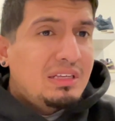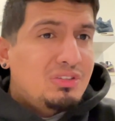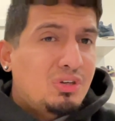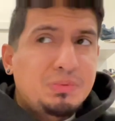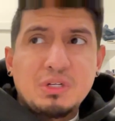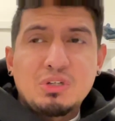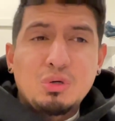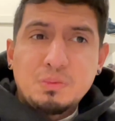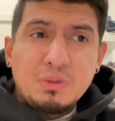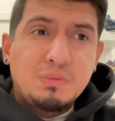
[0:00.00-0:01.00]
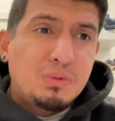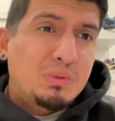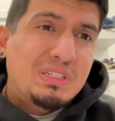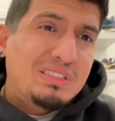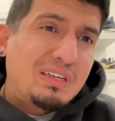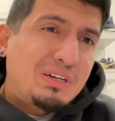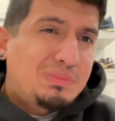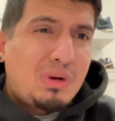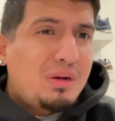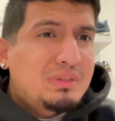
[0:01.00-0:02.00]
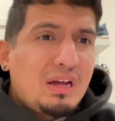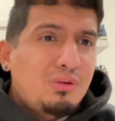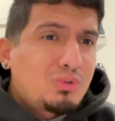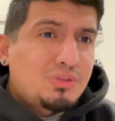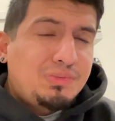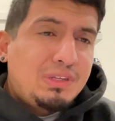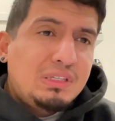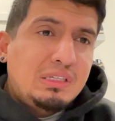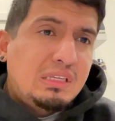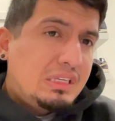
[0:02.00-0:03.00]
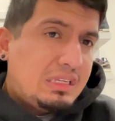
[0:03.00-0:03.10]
So if you're going to go for resale, probably not worth it.